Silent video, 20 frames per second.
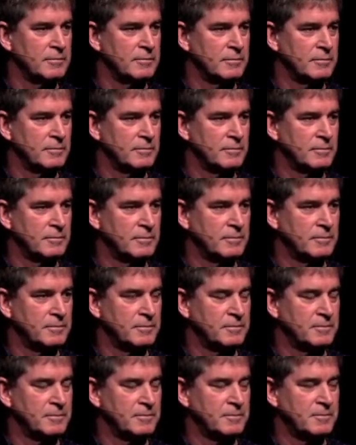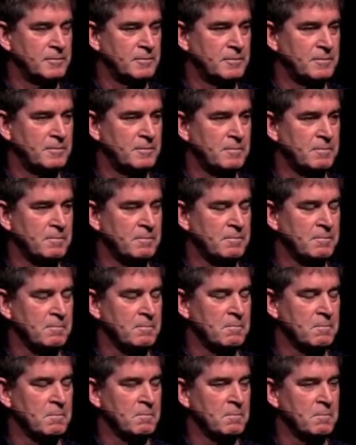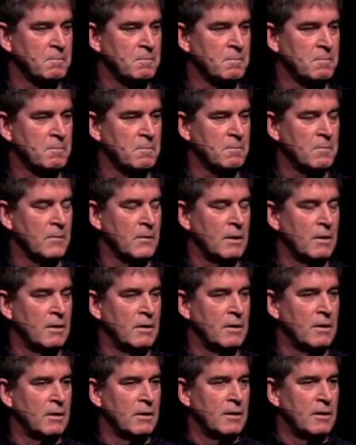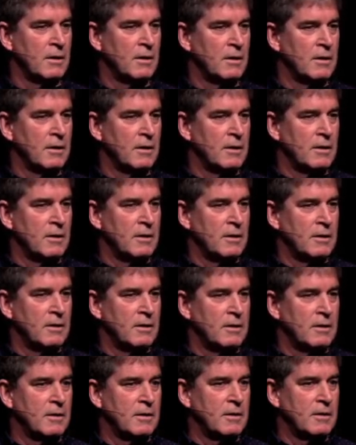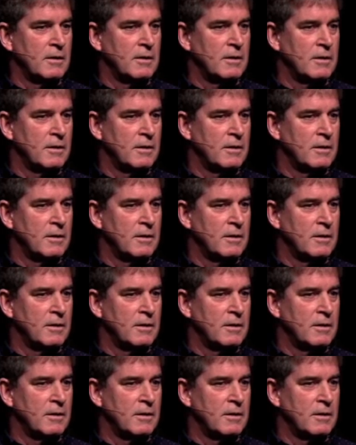[no speech]